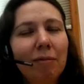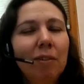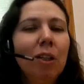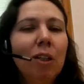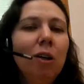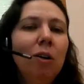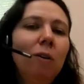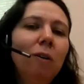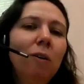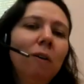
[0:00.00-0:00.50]

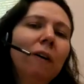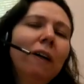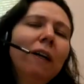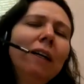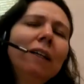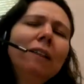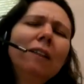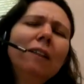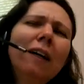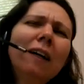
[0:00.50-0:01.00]
No,
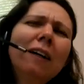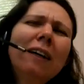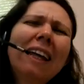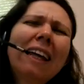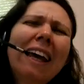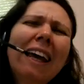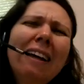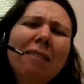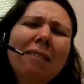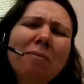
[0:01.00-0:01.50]
correct? So I
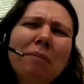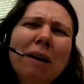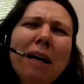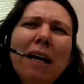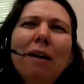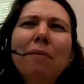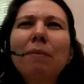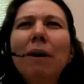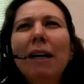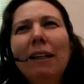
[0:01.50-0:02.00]
can
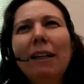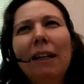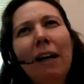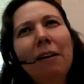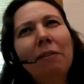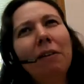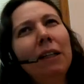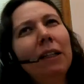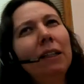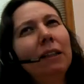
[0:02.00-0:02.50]
make my
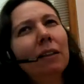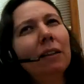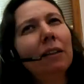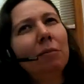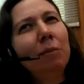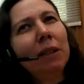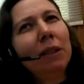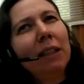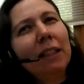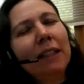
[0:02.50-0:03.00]
life a little
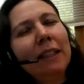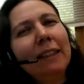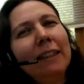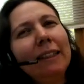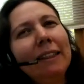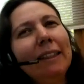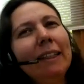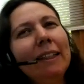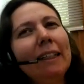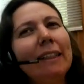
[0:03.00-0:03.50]
bit
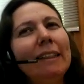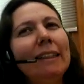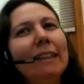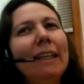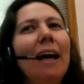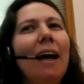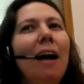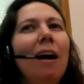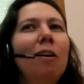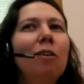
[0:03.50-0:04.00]
easier and
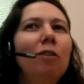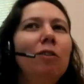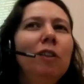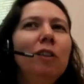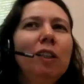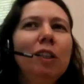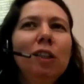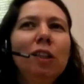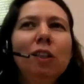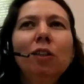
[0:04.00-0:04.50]
say I
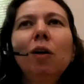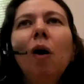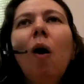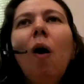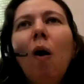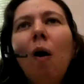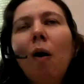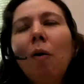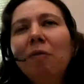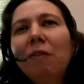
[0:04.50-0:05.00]
always
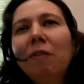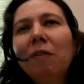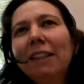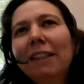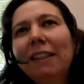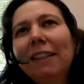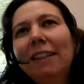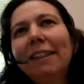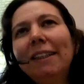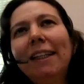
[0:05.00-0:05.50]
stop when
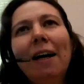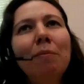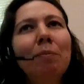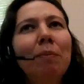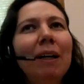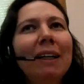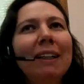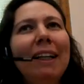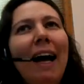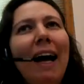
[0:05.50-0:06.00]
I see
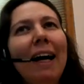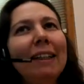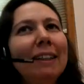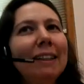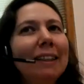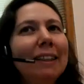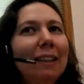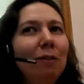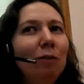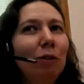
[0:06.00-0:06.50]
number
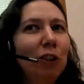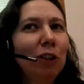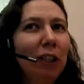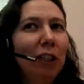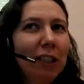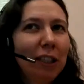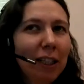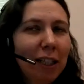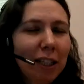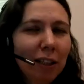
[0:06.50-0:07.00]
larger than what
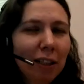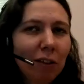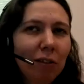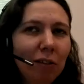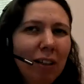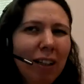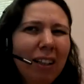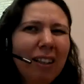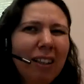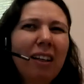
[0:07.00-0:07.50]
I need,
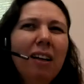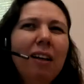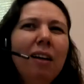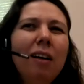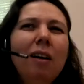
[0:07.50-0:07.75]
correct?